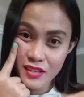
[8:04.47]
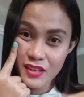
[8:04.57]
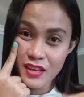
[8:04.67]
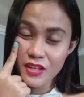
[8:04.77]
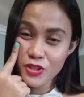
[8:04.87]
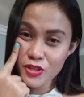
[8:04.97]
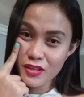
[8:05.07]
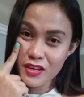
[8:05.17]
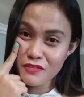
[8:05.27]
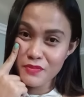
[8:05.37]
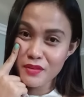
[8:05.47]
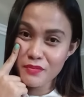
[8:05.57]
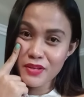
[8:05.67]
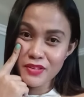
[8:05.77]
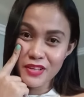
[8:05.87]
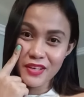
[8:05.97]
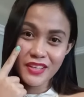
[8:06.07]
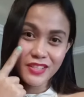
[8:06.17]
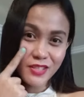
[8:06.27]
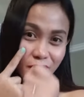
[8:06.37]
Yeah, she gave me a mirror,
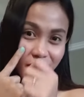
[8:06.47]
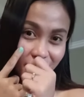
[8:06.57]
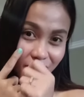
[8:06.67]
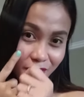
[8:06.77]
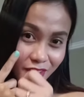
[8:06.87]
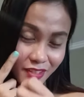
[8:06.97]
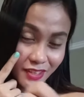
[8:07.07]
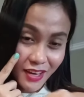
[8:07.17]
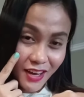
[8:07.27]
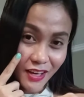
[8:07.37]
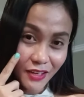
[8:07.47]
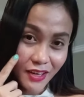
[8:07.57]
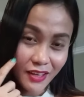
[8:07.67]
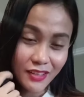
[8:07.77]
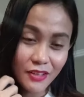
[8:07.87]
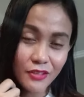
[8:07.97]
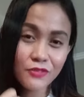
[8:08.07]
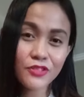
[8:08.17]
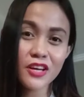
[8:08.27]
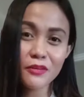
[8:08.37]
and so I gave it, I
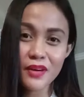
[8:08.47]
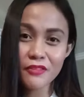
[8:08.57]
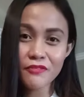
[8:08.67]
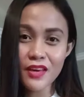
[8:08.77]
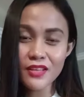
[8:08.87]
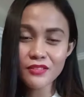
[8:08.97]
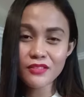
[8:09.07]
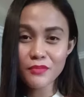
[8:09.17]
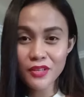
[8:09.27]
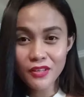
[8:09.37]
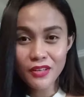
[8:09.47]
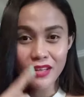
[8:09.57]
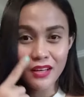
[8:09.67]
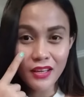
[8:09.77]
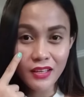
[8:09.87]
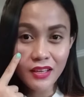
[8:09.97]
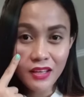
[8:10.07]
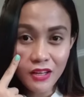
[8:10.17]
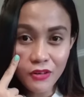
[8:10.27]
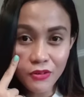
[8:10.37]
checked my face in the mirror, and I
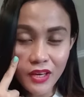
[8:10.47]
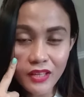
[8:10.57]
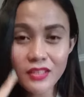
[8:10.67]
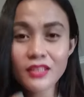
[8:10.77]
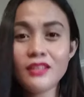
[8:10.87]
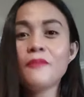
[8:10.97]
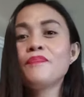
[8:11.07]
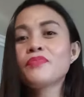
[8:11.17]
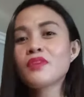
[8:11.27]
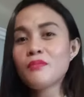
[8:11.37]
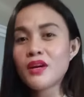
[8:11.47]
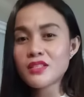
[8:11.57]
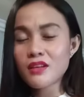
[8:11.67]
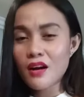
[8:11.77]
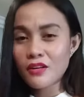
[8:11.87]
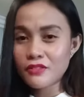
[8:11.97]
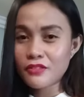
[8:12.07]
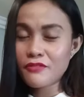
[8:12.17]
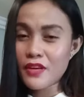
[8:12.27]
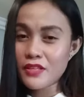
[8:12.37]
located my scar on the
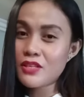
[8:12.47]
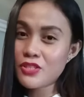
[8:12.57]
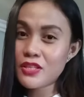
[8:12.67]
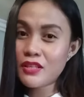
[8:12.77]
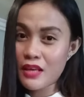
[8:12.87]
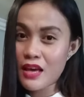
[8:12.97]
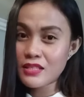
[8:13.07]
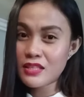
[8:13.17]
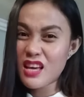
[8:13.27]
face, and she said yes.